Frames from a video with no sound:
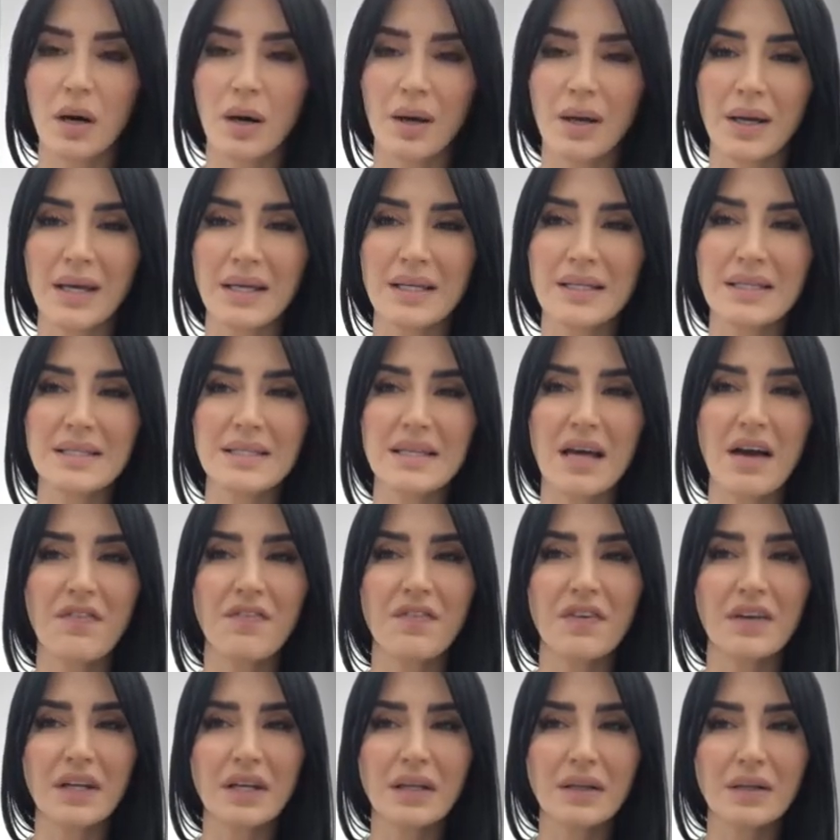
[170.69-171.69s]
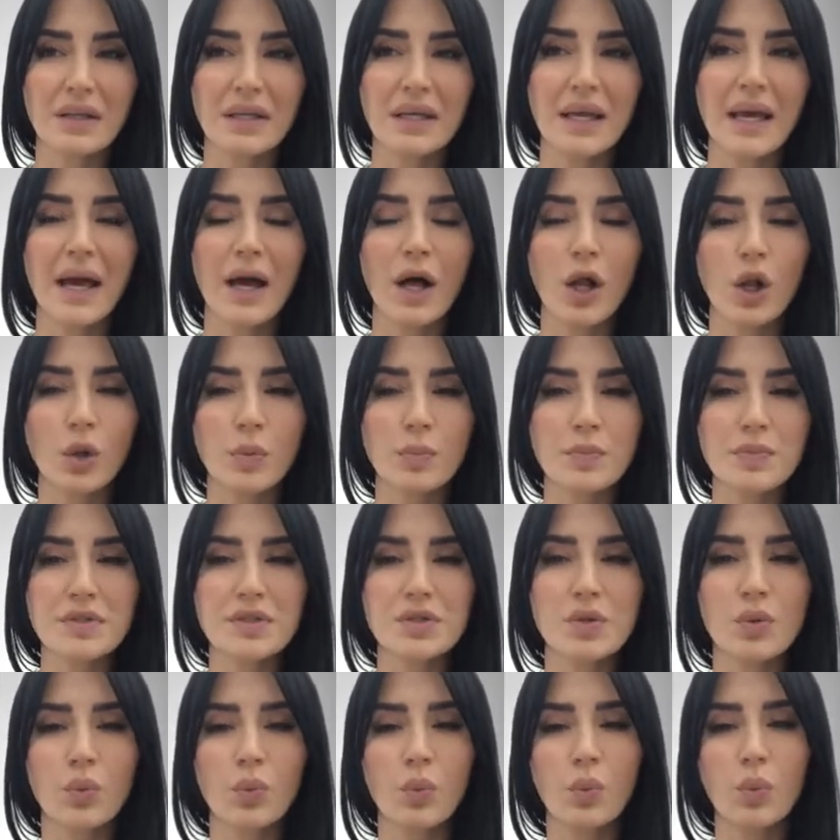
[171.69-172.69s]
It definitely helps
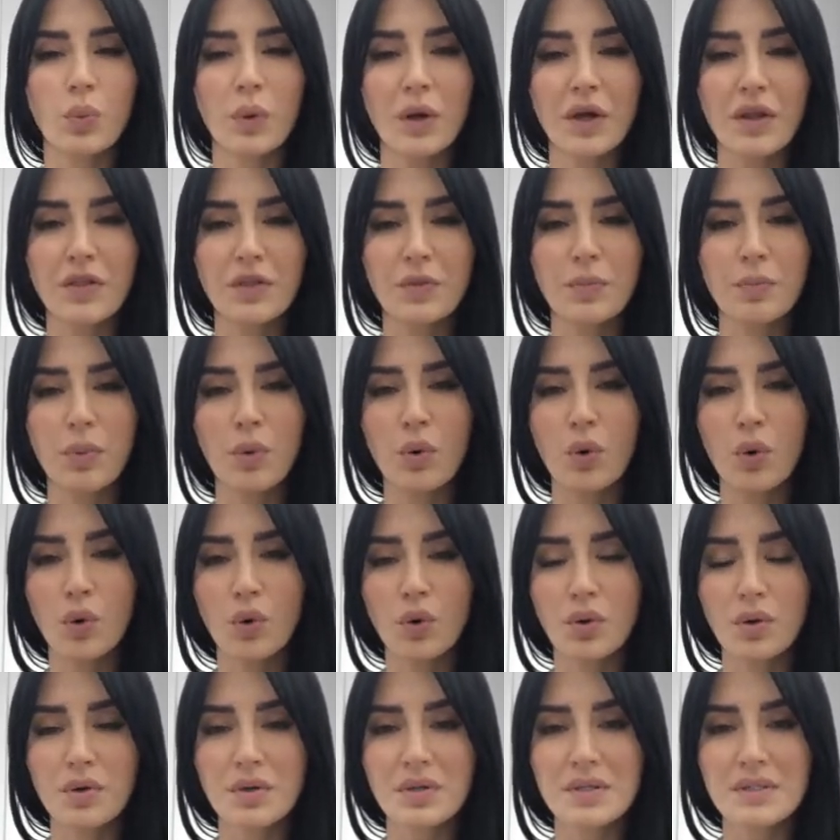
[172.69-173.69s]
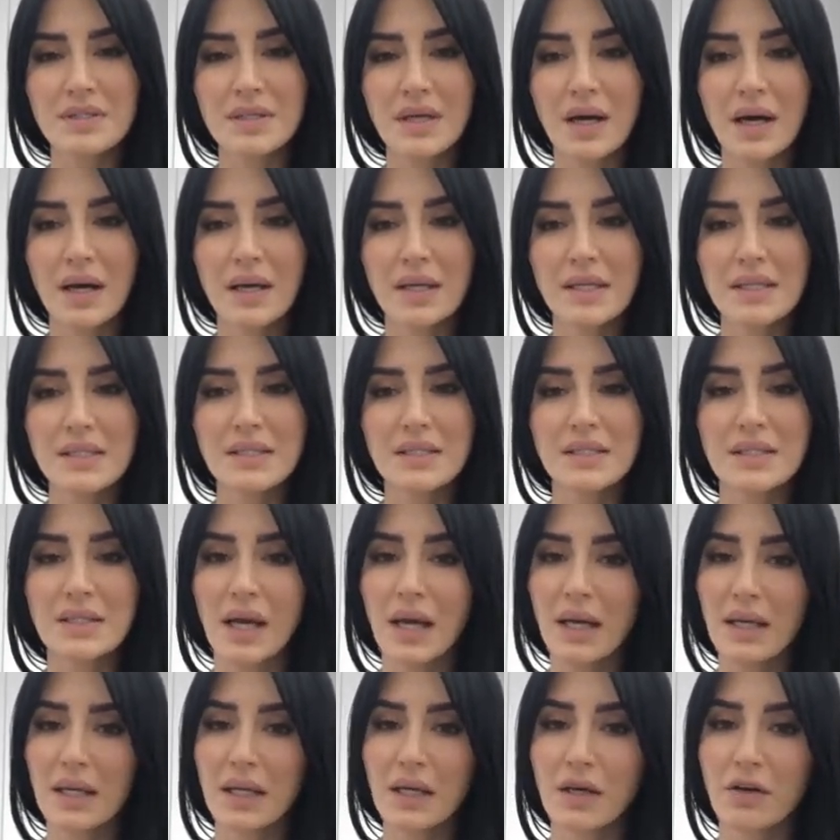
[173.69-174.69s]
with pore size,
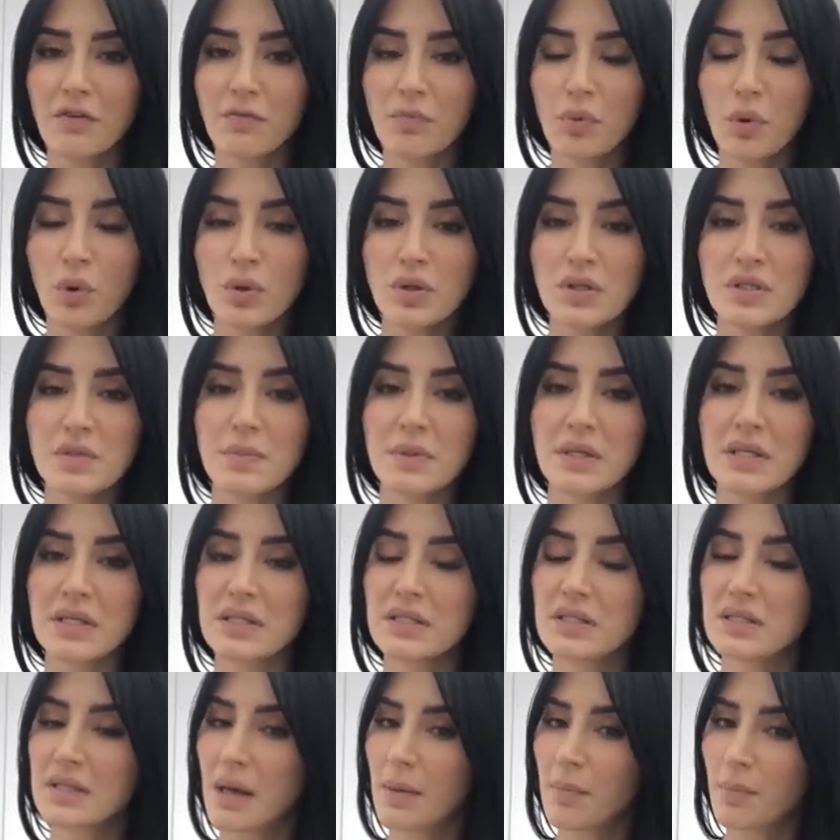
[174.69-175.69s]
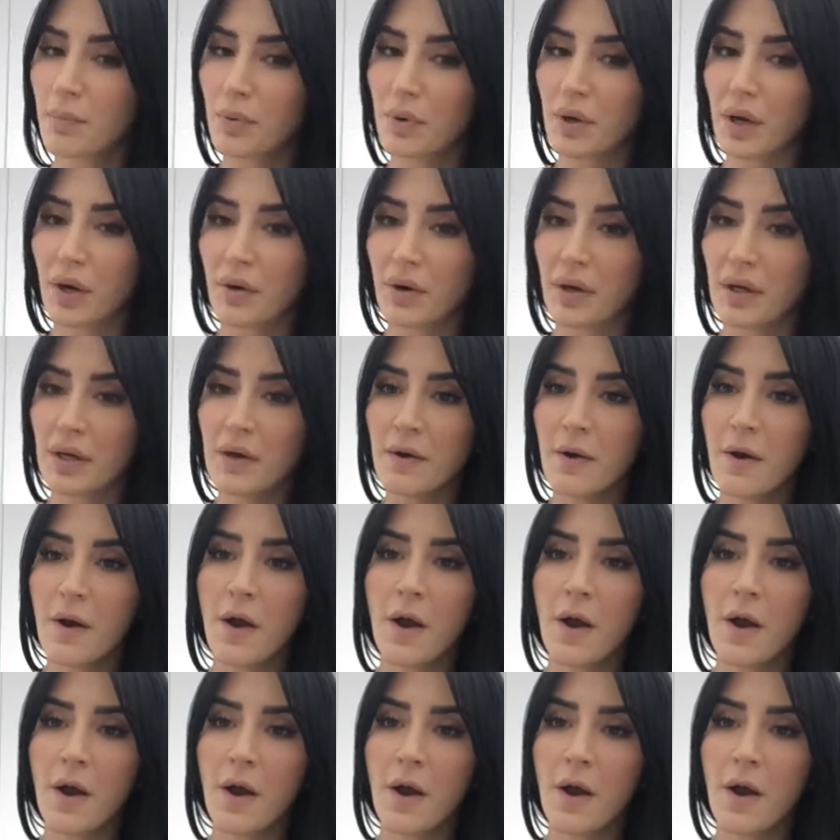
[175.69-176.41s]
tightening of pores, but it's temporary.